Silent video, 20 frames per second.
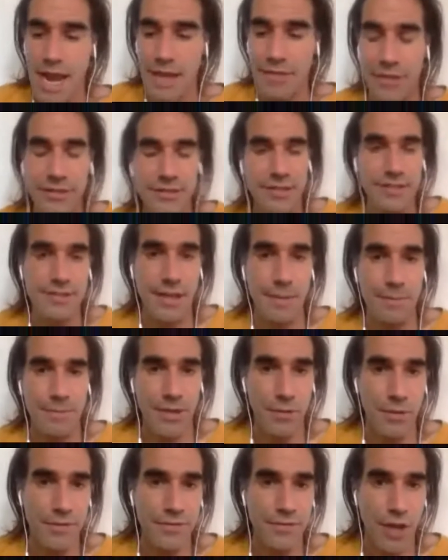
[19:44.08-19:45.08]
And this is
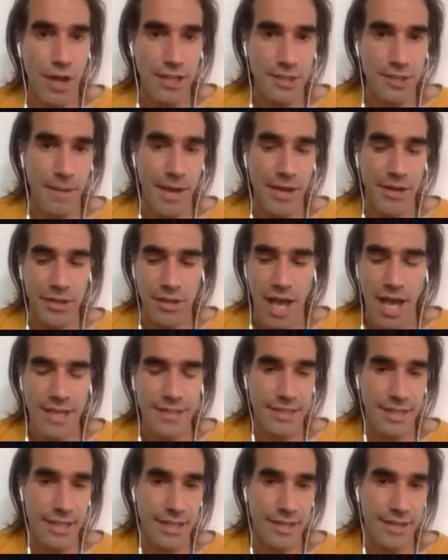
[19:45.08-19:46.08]
something we've talked about a
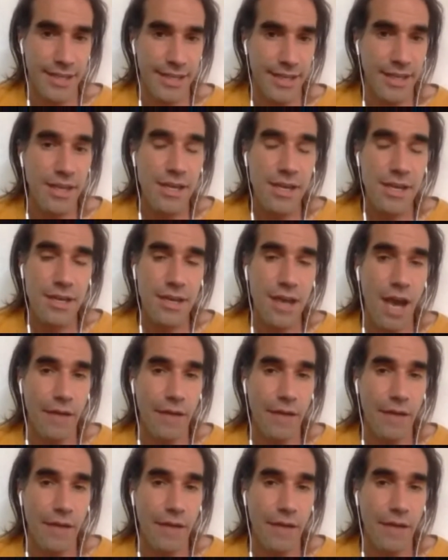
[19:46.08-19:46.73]
lot in the